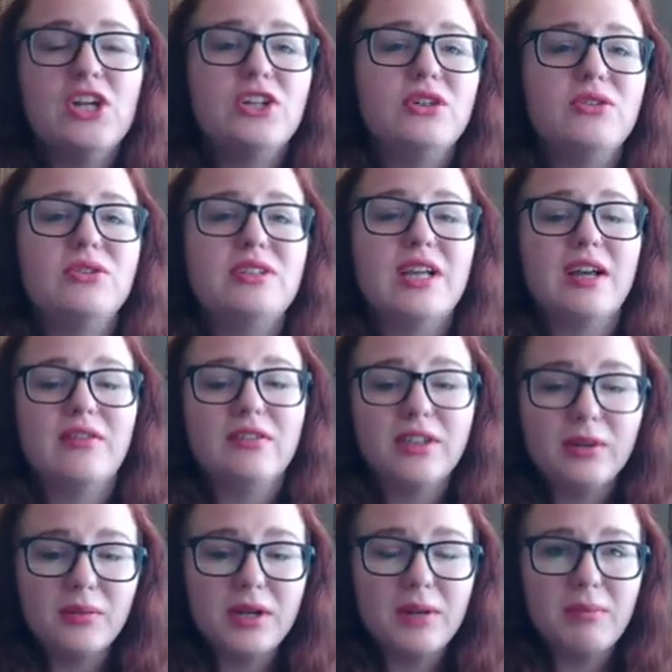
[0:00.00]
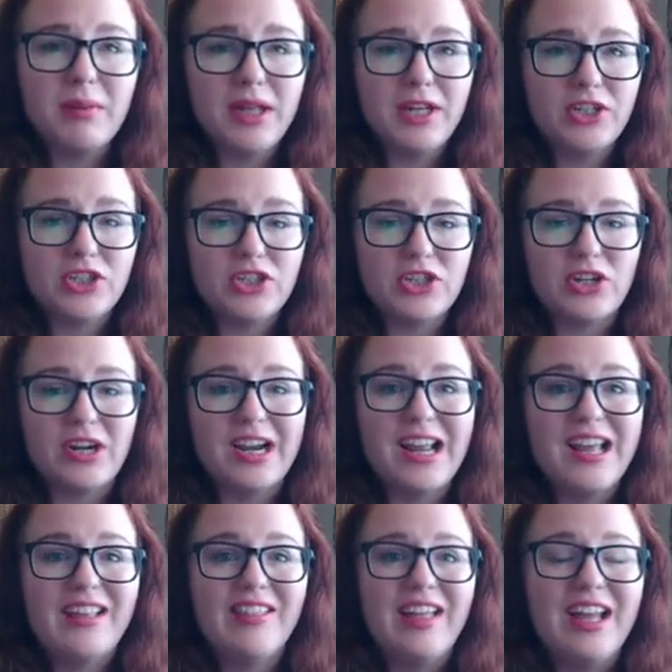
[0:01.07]
You definitely want to make sure
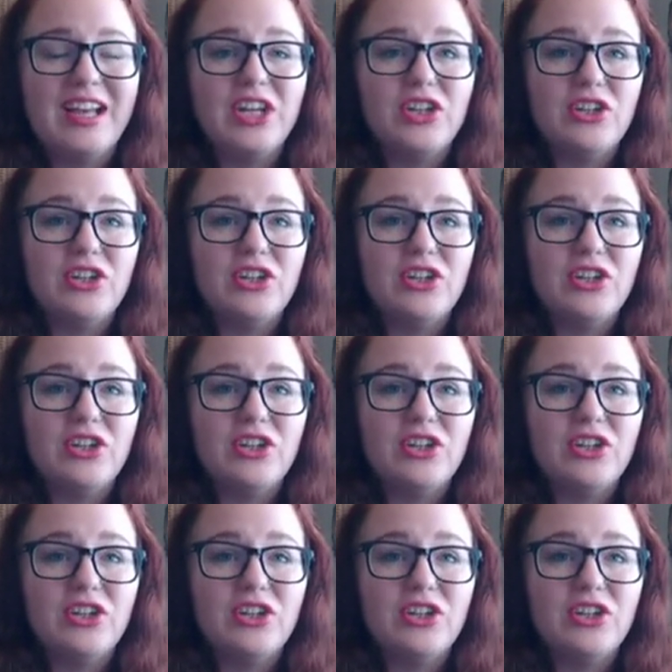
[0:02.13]
that